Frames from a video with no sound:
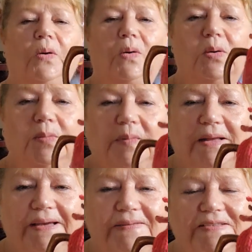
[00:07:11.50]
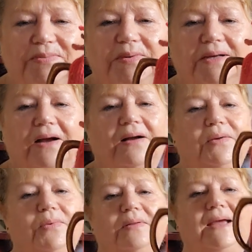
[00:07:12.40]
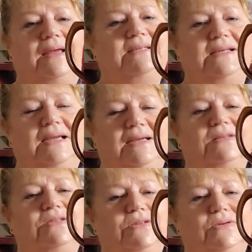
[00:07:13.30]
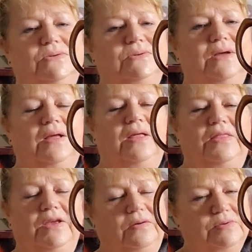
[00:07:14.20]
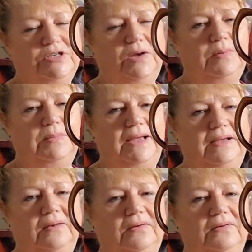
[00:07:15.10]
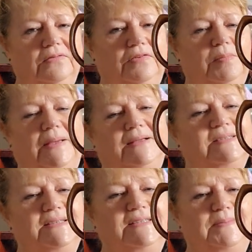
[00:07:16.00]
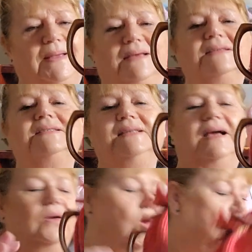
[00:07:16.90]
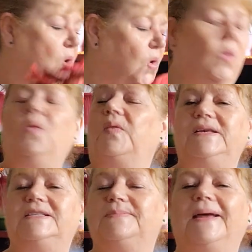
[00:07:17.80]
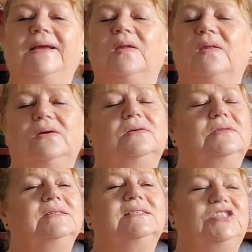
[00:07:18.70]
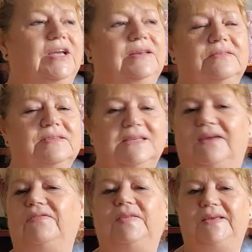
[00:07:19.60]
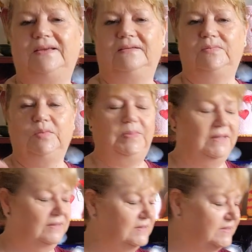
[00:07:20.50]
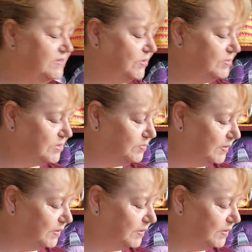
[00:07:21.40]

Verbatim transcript: Autumn leaves, would I will enter into the October make-along for Mouse's Mates. Now, all these make-alongs, channels, everything will be in the description